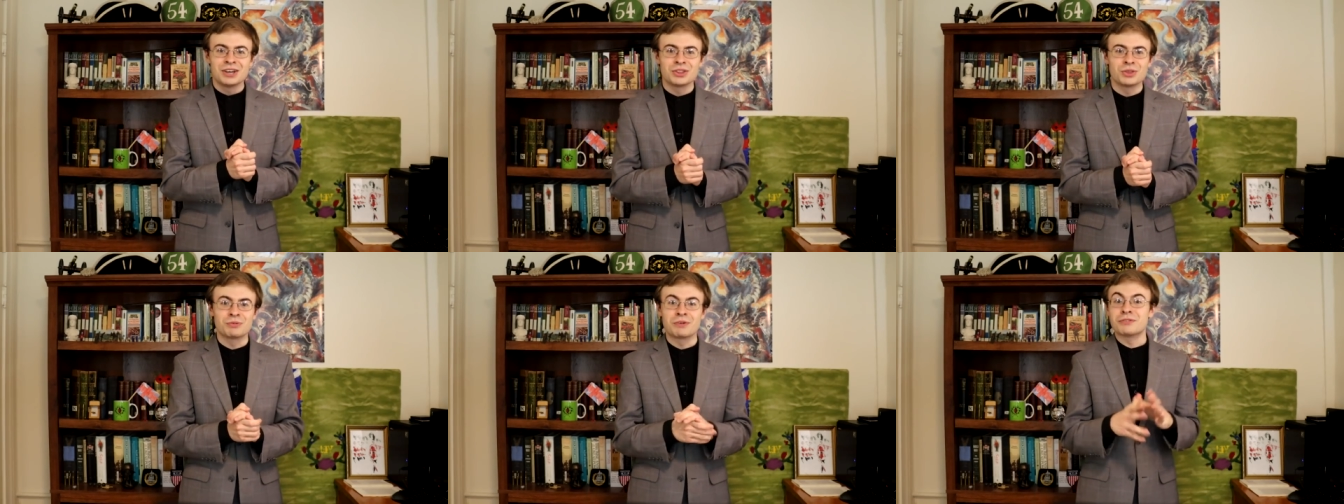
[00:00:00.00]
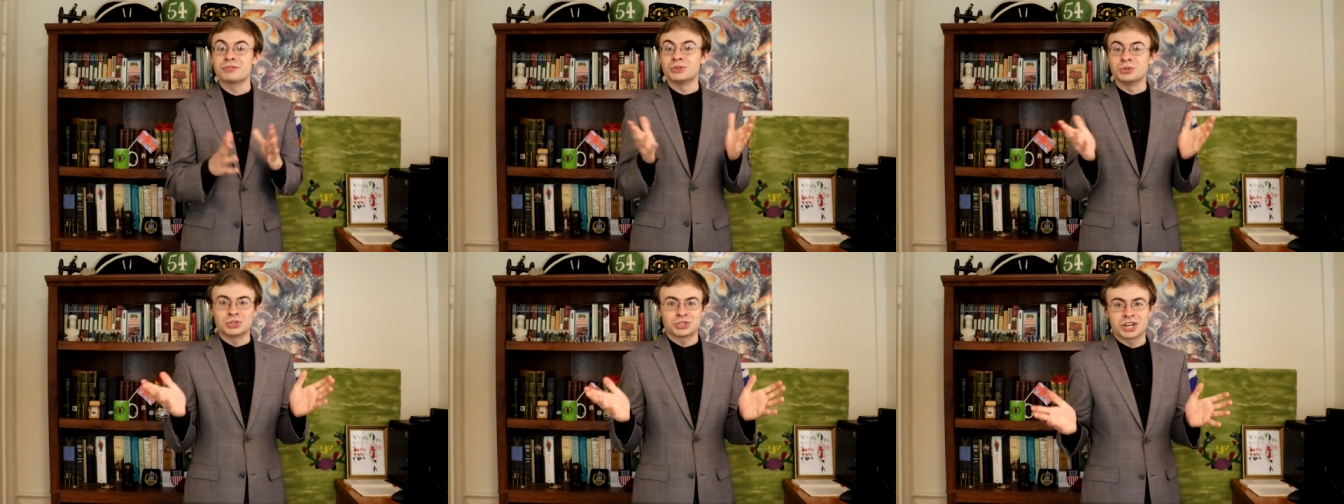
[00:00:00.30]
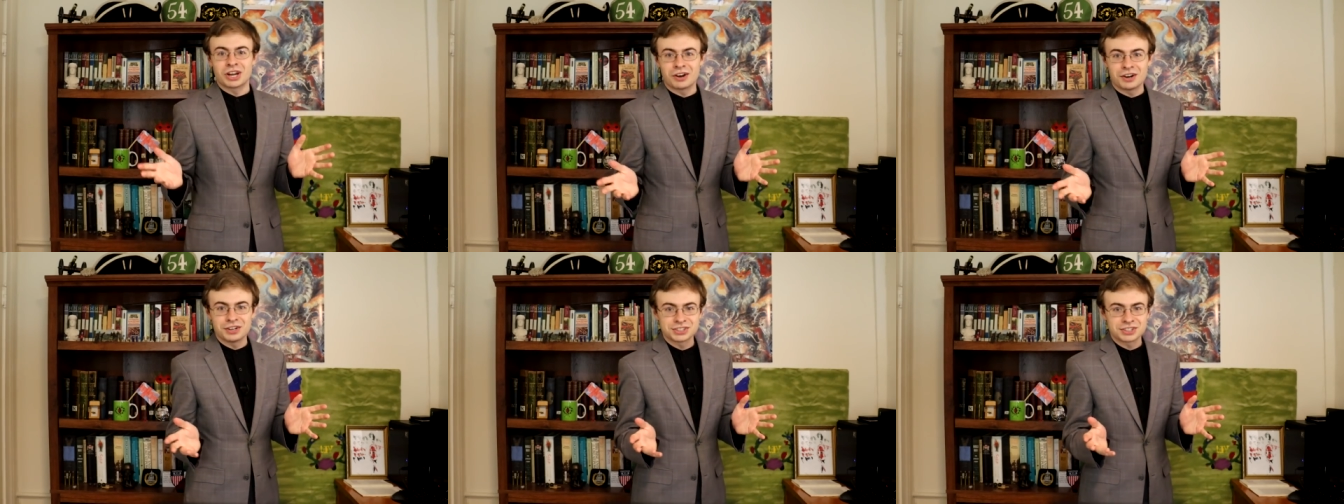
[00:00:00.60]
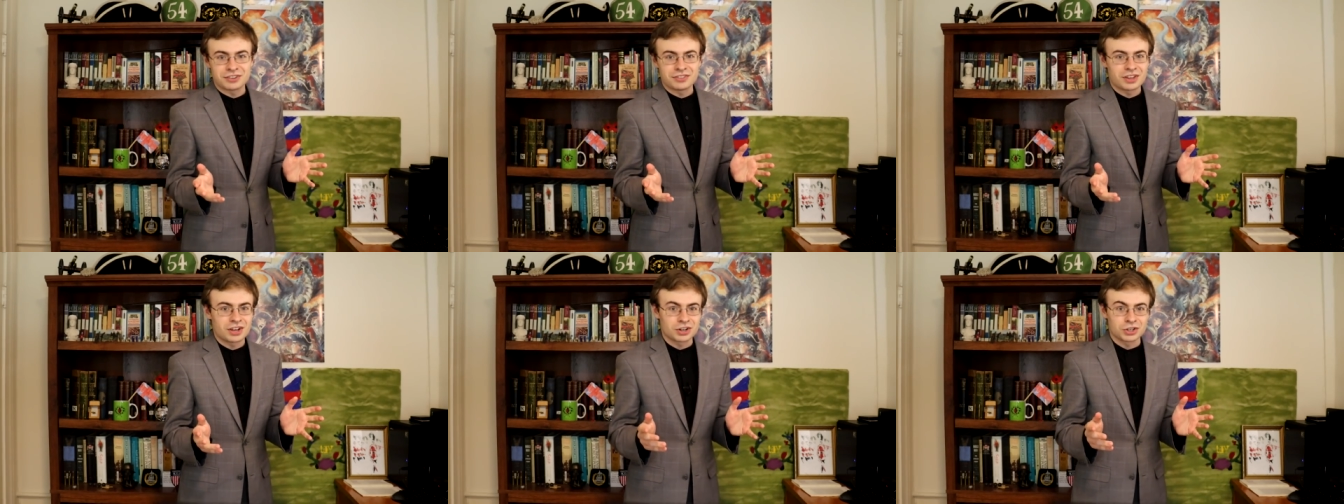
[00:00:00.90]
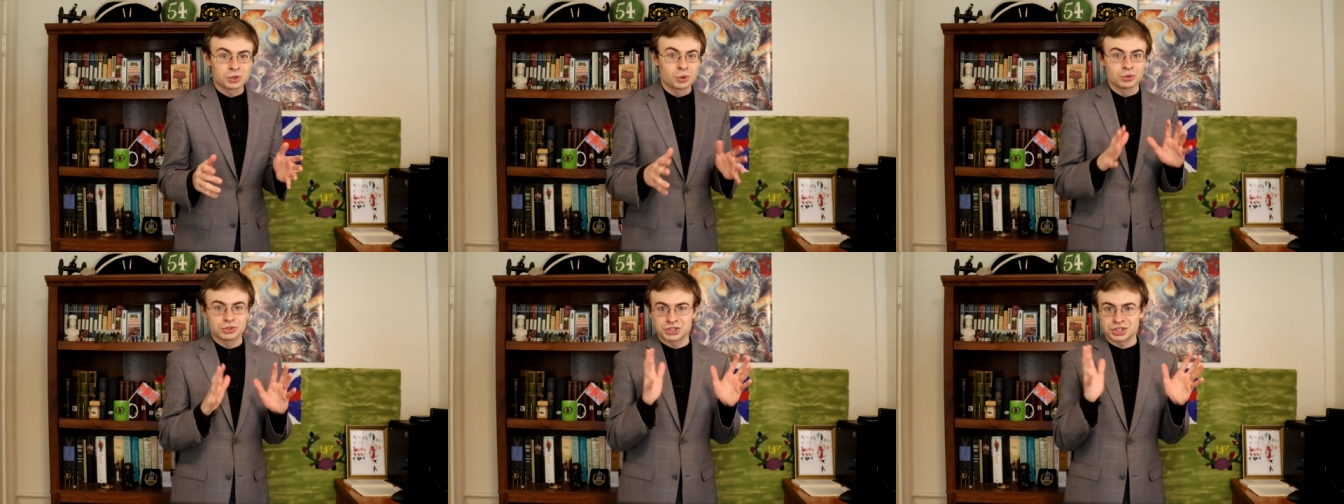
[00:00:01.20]
the revolutionaries and their
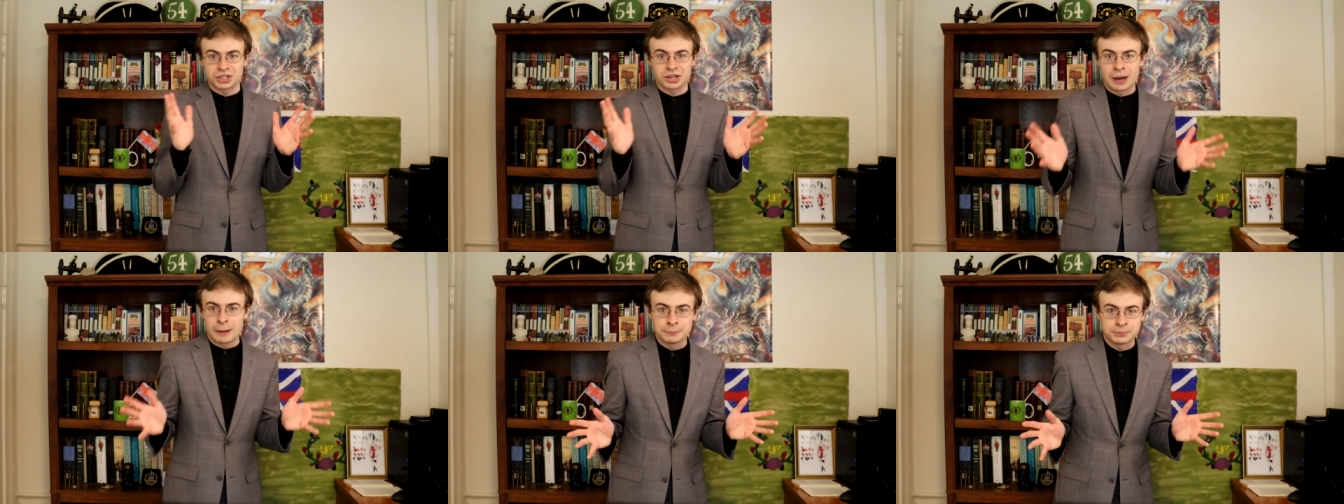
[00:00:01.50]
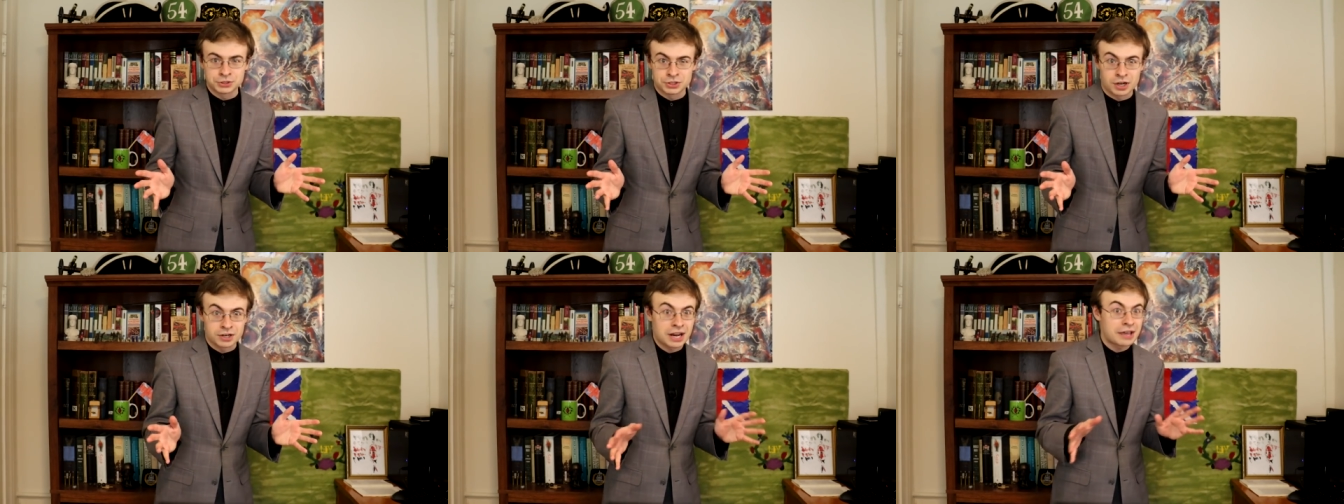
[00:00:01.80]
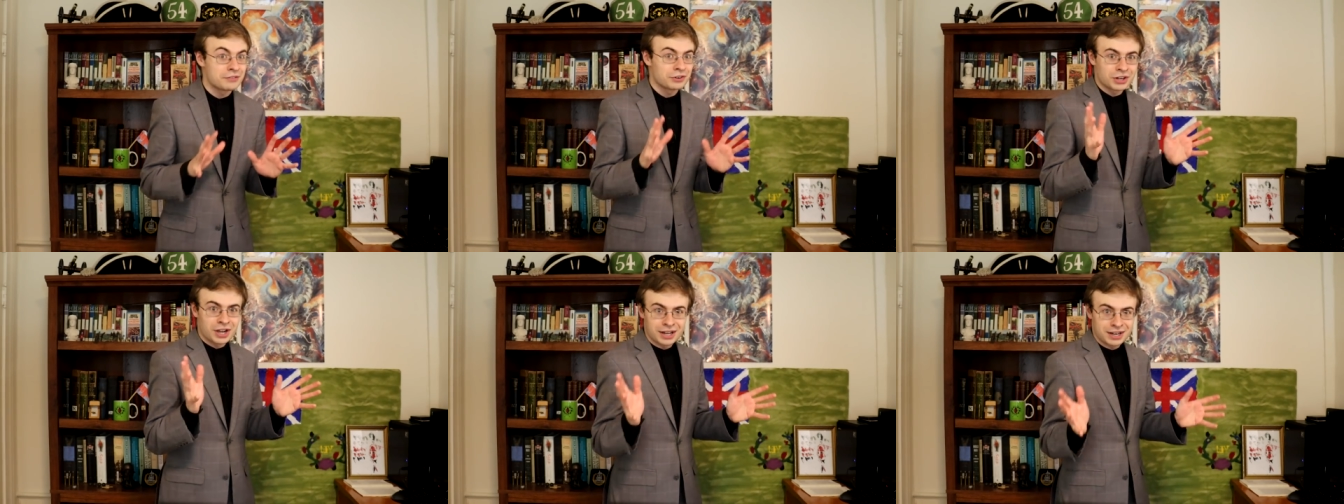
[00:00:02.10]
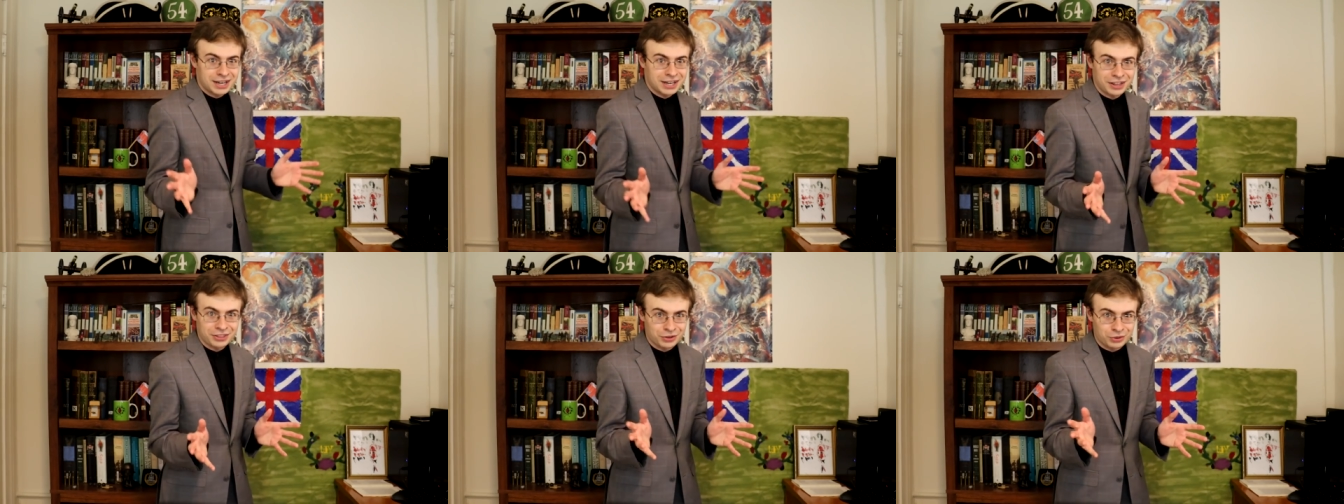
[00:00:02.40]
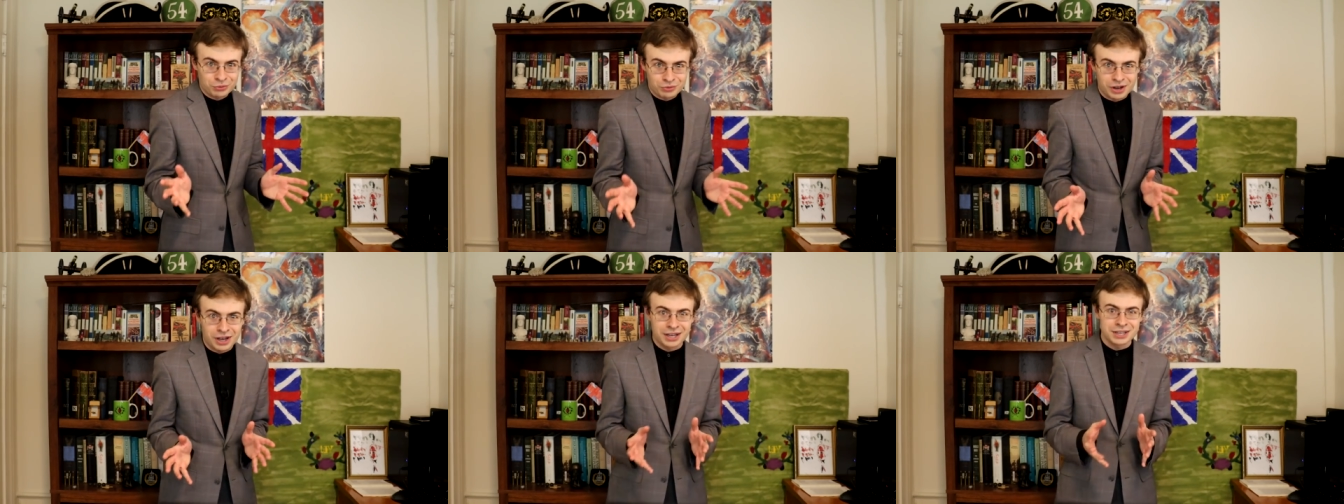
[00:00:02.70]
Corsican upstart ever got
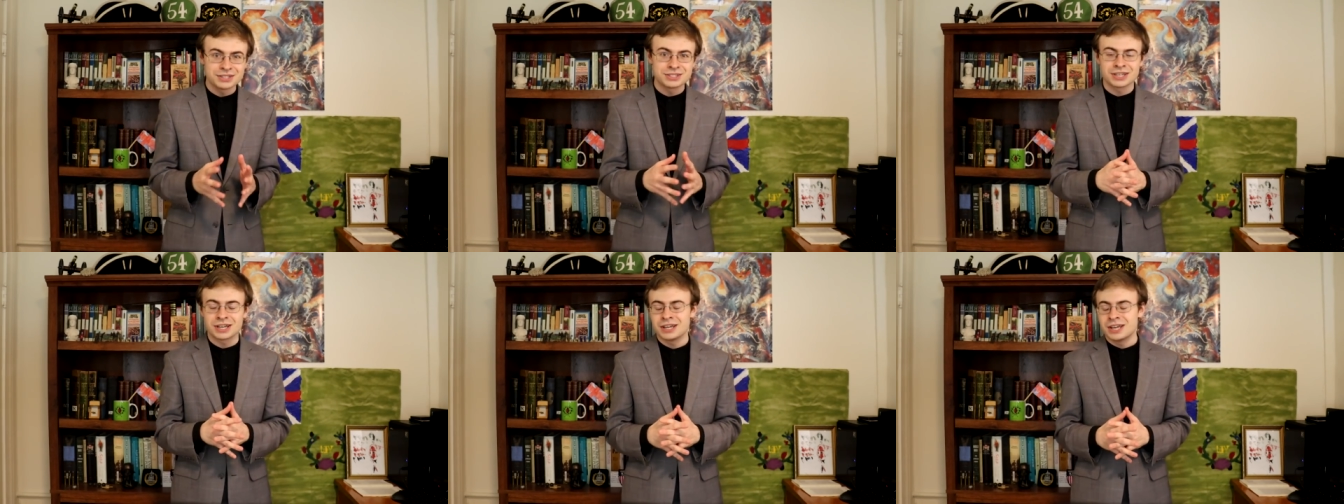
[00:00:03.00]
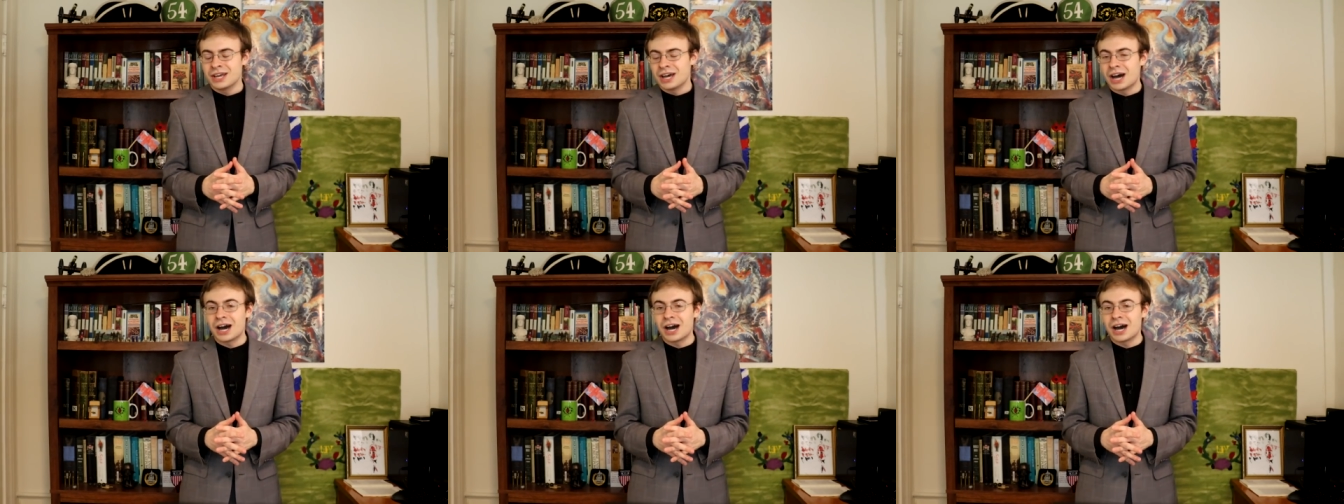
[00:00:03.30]
anything right, uh,